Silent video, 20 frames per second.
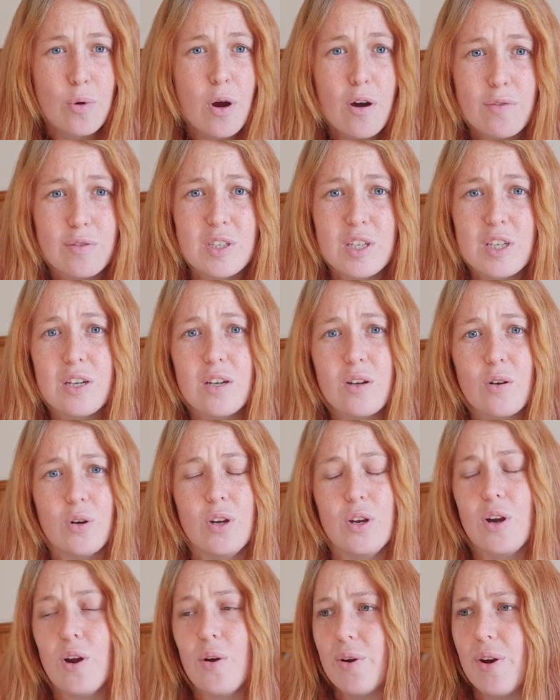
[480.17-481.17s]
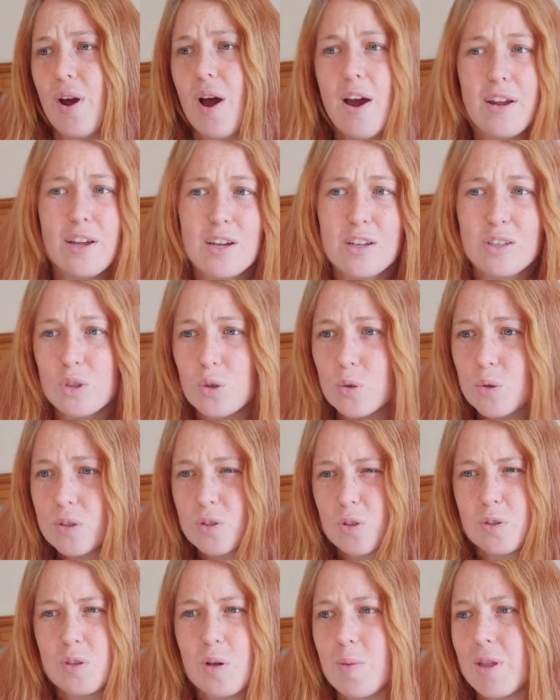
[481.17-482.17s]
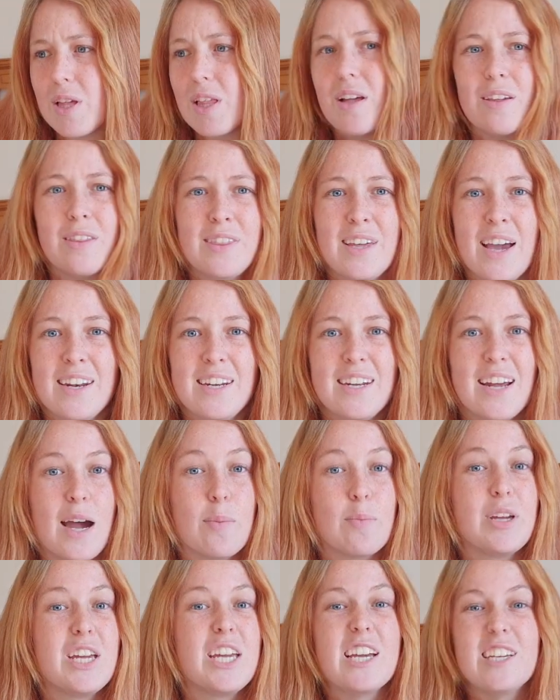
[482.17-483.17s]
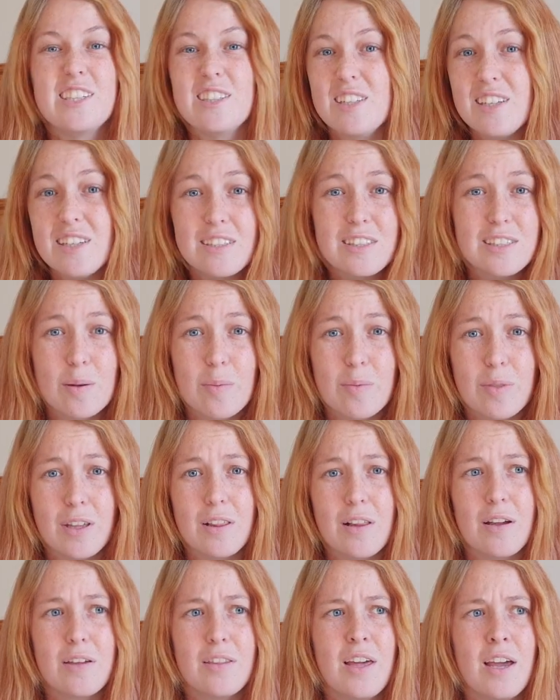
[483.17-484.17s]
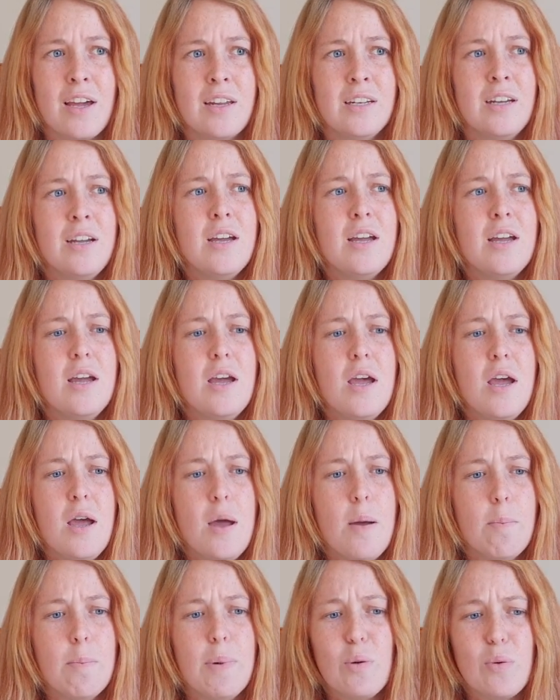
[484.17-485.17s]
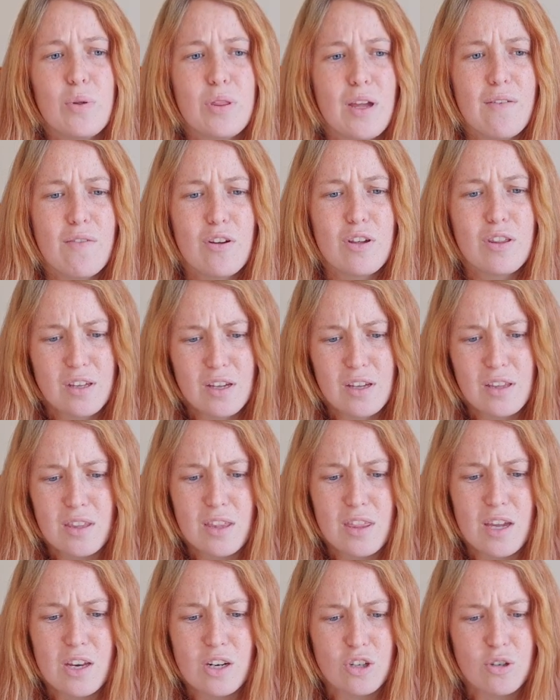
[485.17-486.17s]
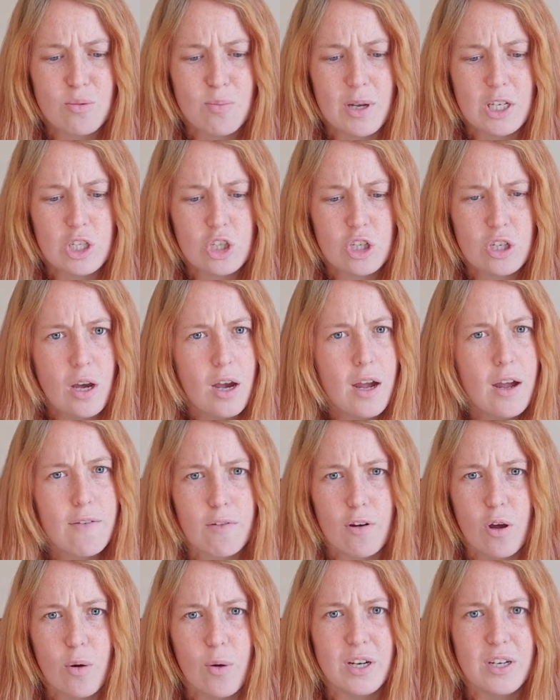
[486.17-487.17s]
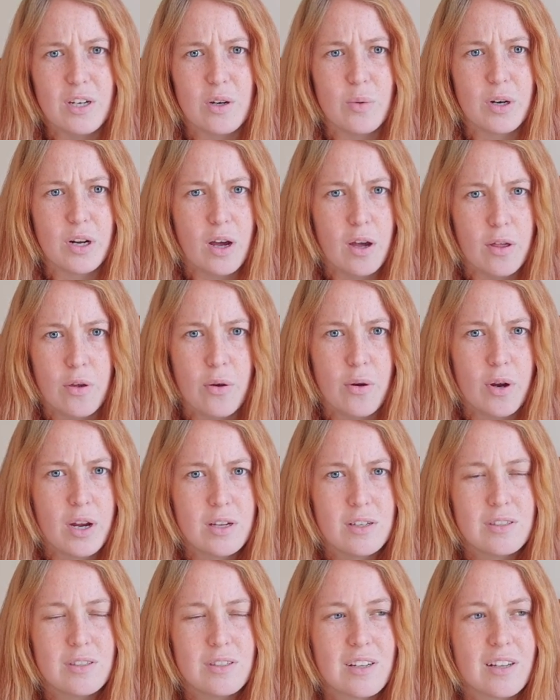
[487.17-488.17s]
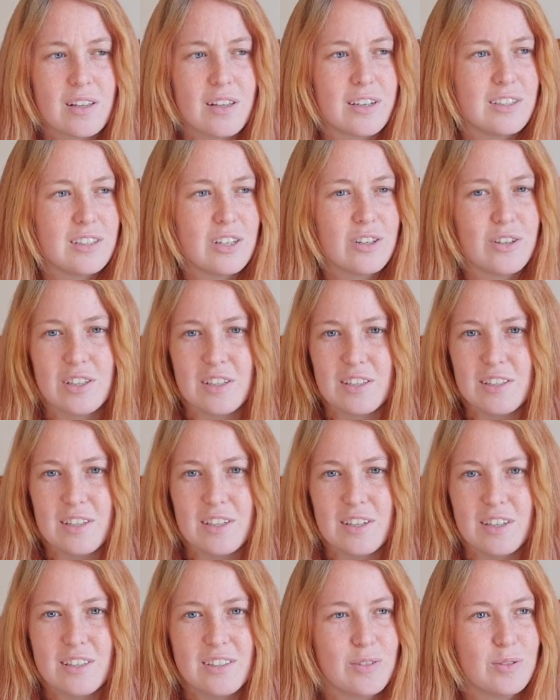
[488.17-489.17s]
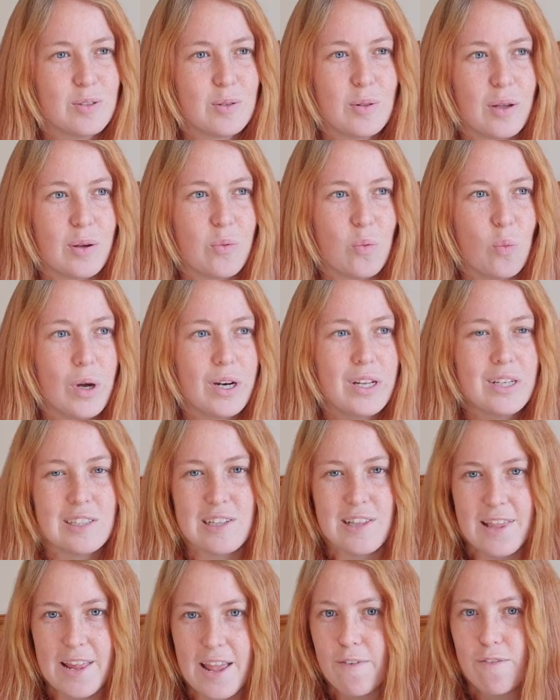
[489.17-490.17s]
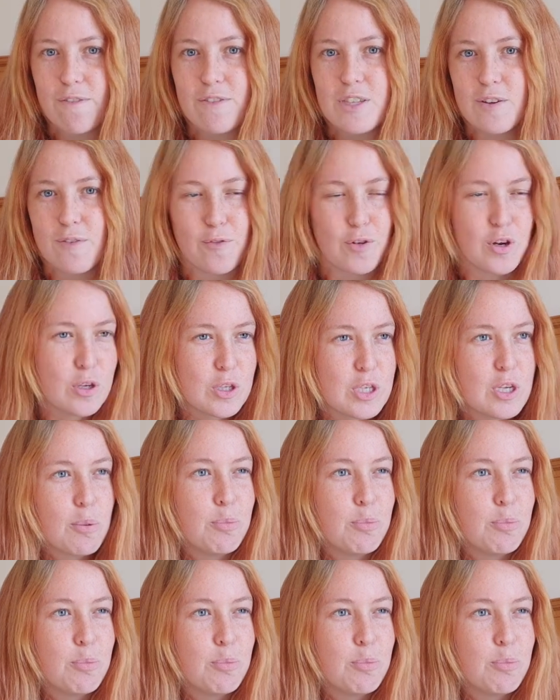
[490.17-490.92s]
rafting or you go on hiking tours or something like that, I'm guessing it's something like that. But with everything that they do mention, I have no idea what other is. Like seriously, what, like what is left for you to